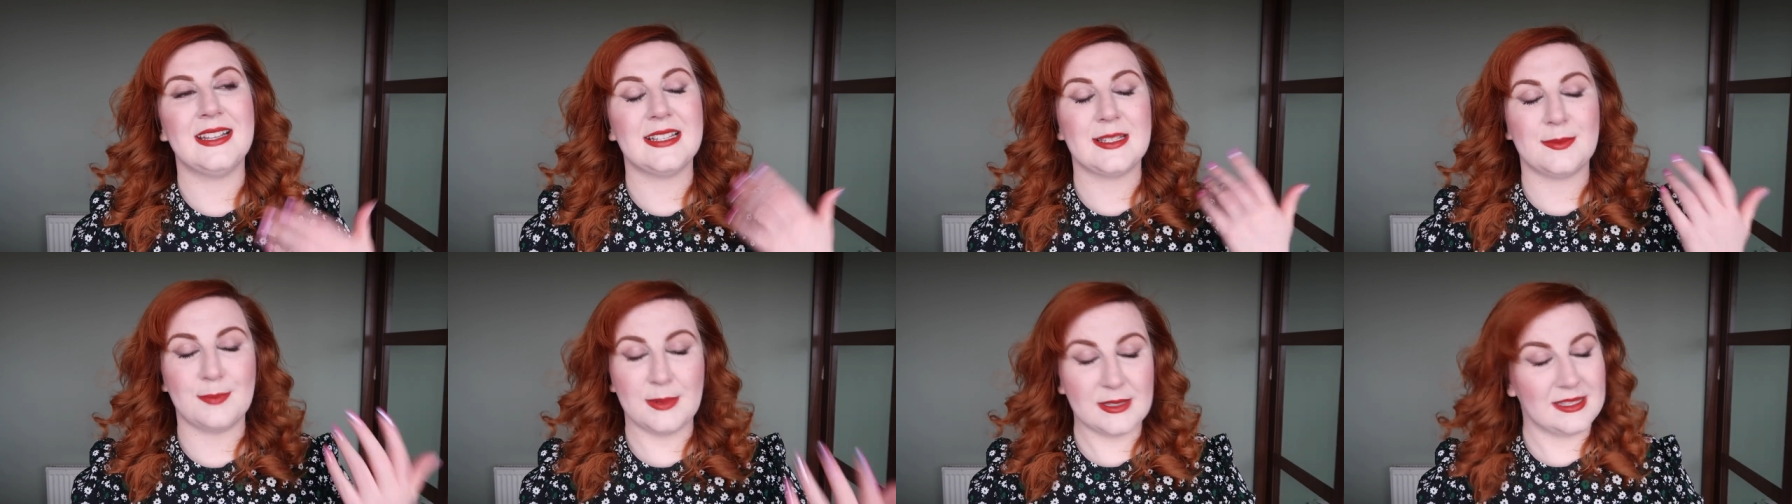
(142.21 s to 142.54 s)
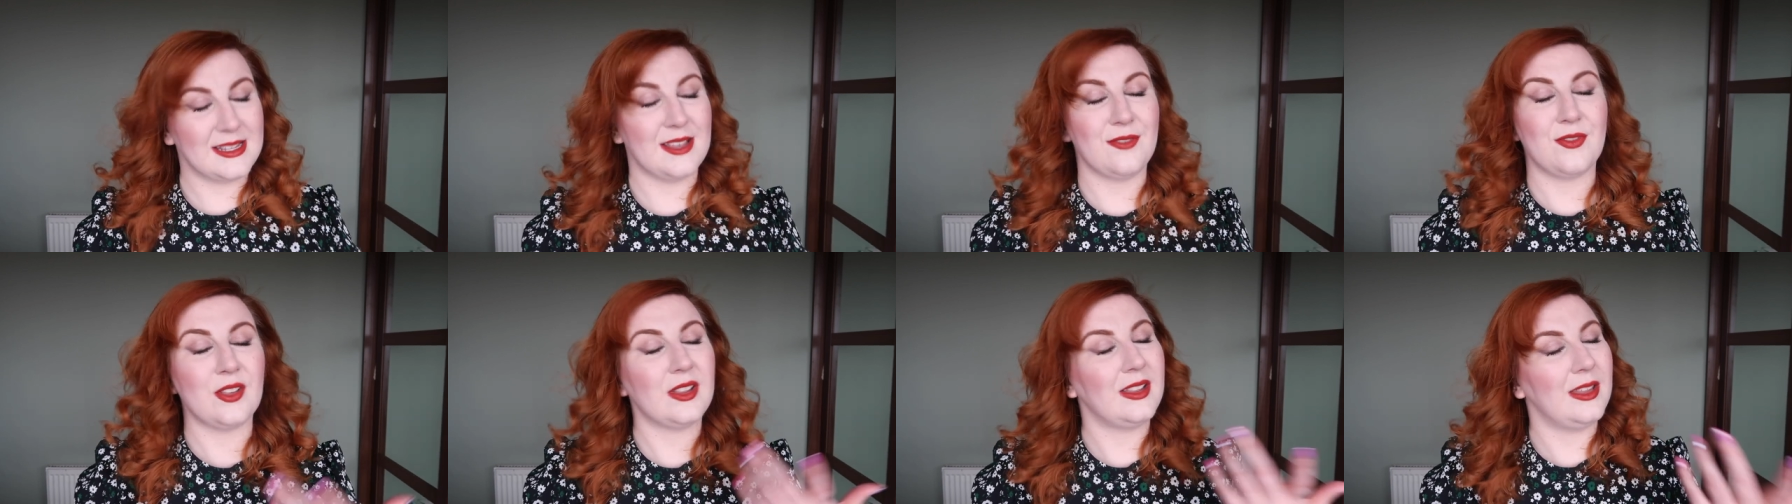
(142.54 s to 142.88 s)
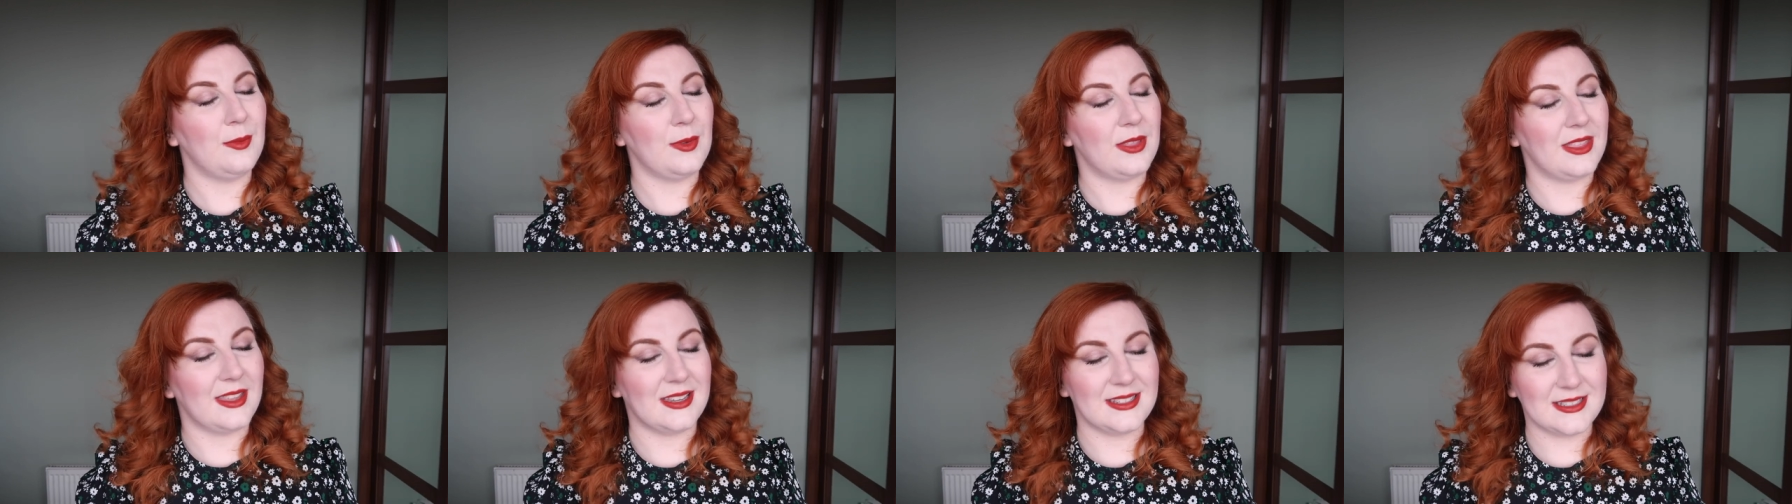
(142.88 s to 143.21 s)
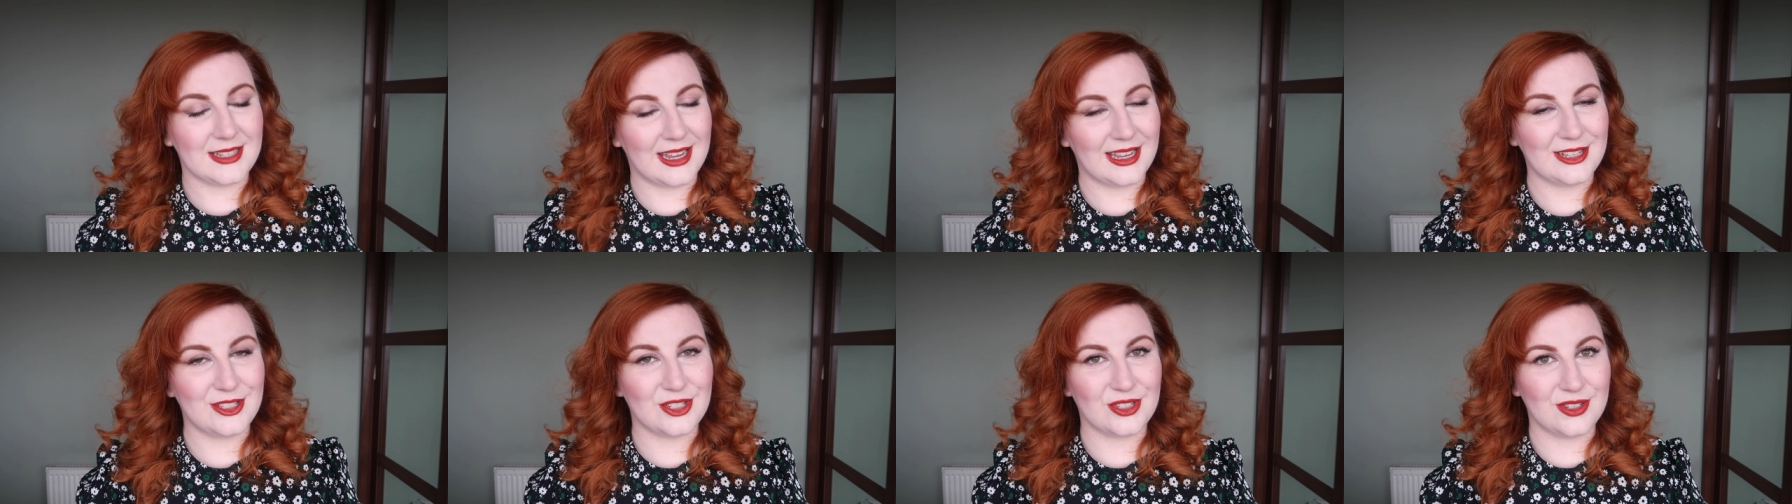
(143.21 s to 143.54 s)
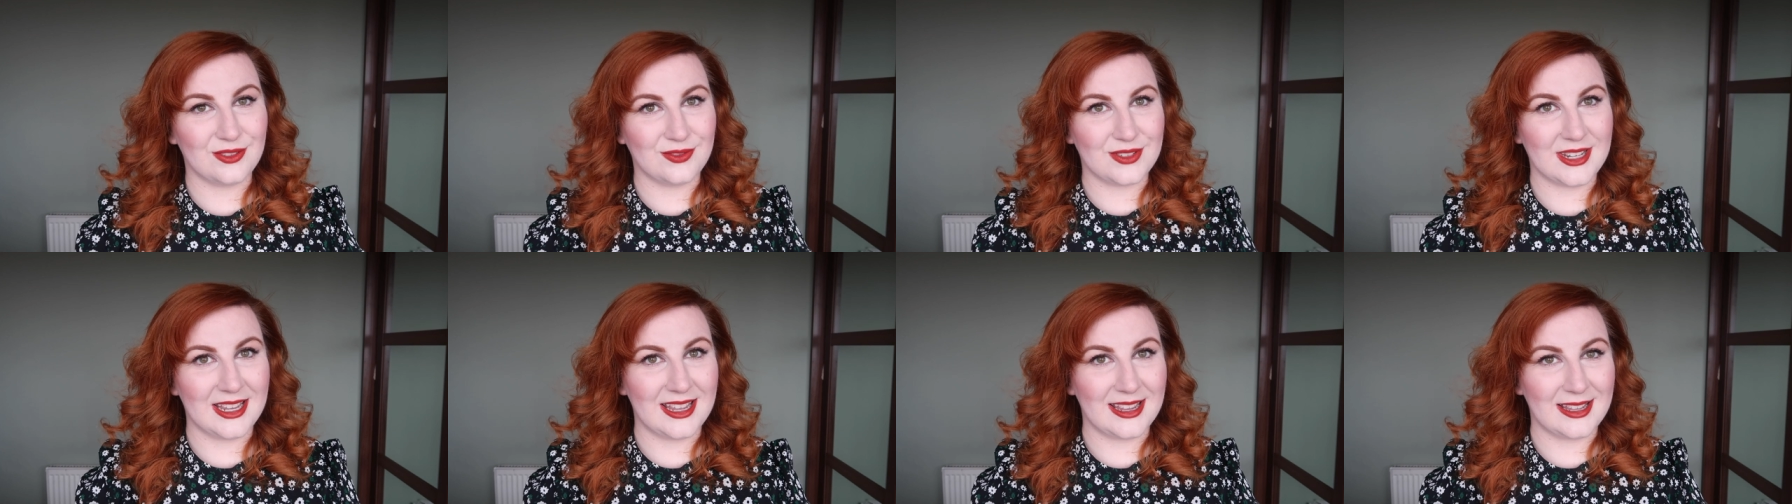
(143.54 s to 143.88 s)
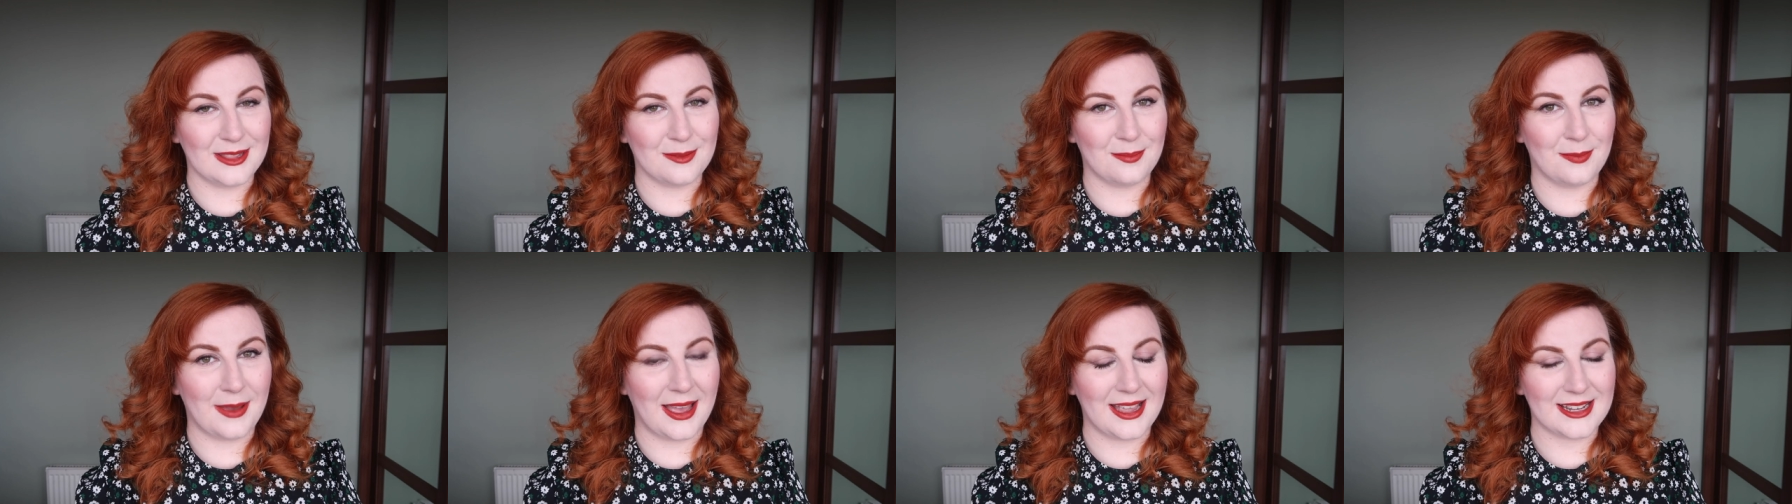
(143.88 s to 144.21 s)
specifically with the intention of
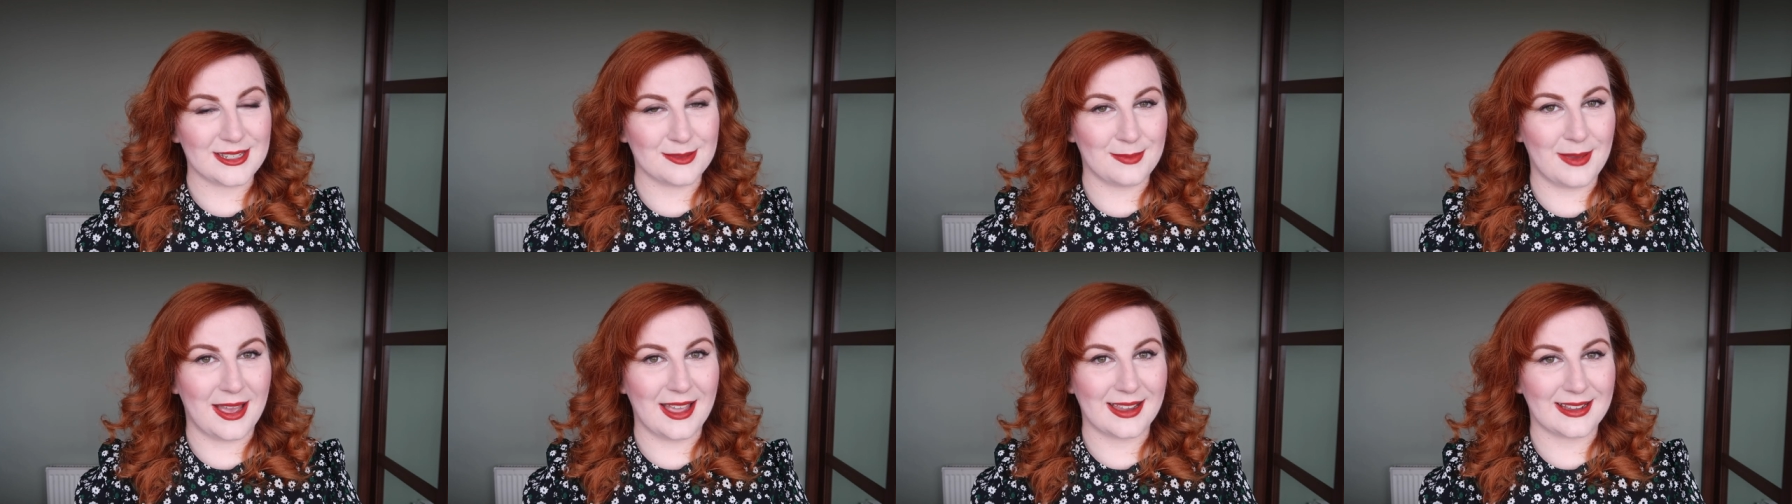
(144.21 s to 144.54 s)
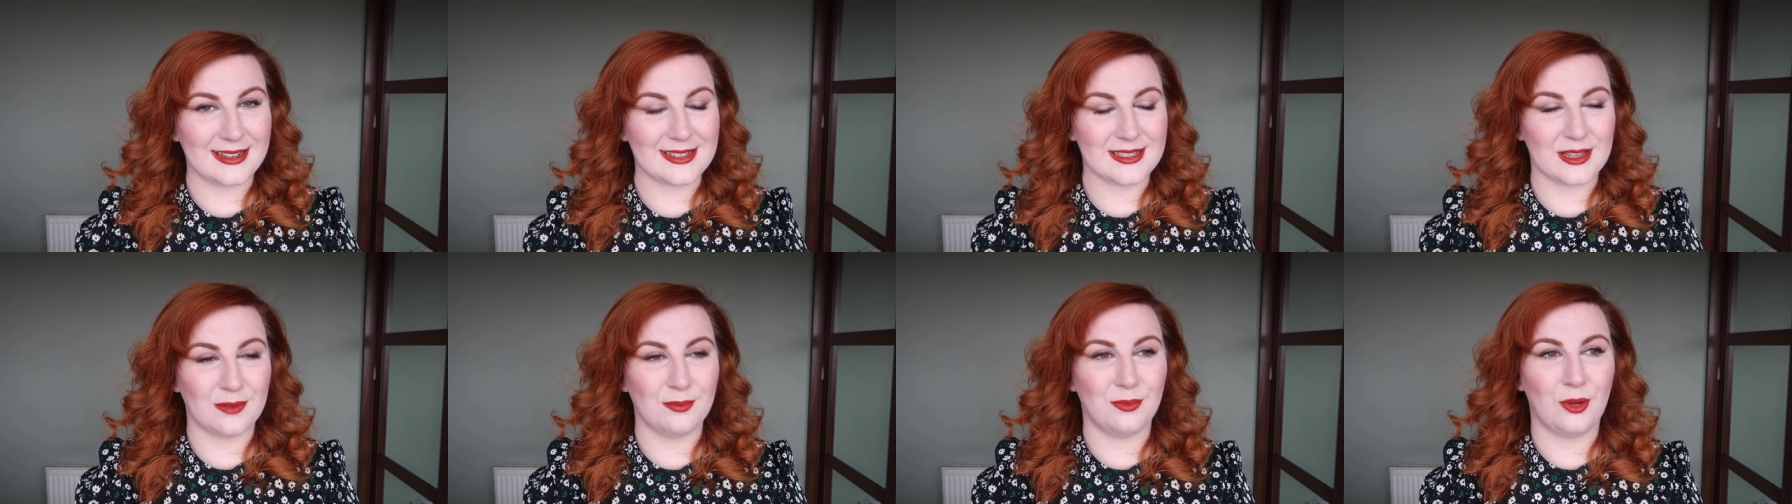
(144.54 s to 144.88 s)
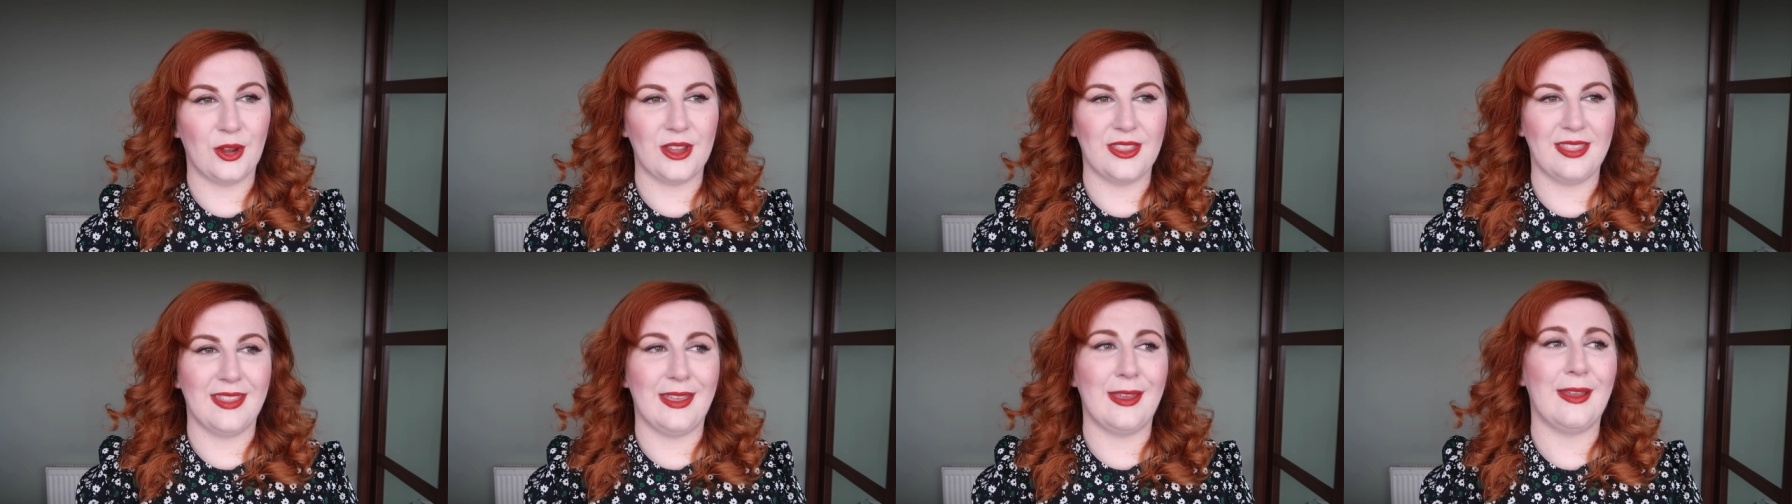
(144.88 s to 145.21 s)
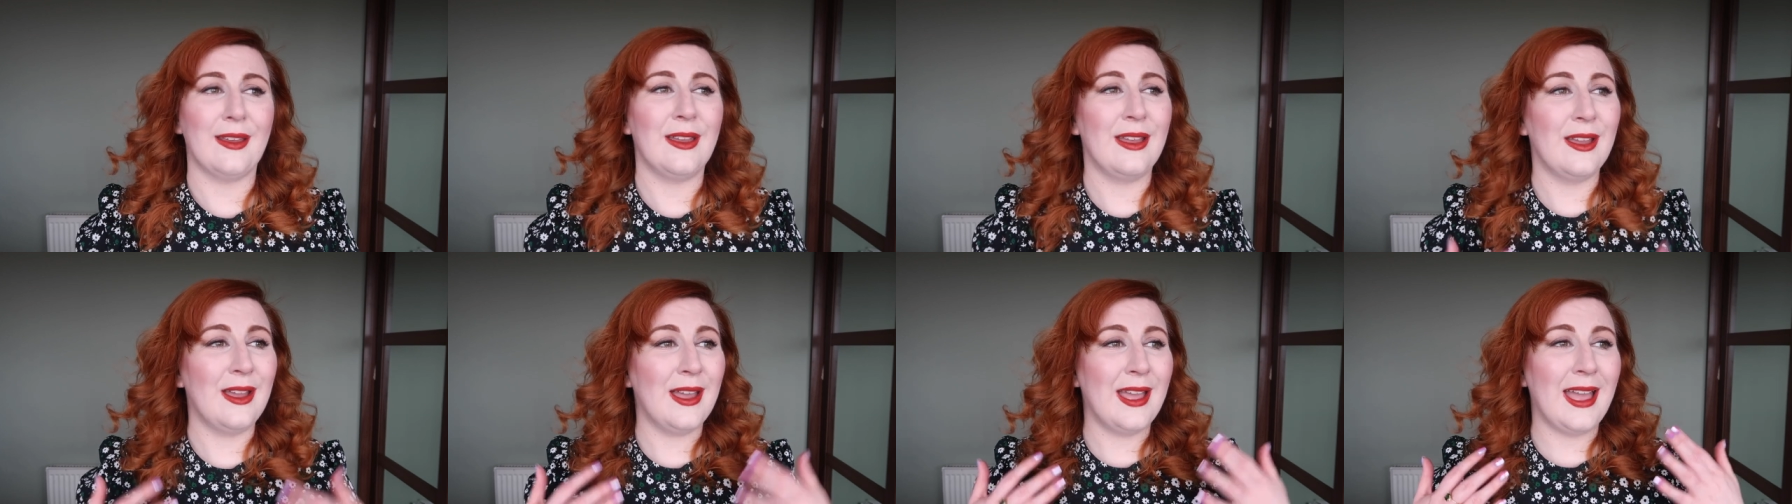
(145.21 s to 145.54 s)
taking them back to MAC at some point that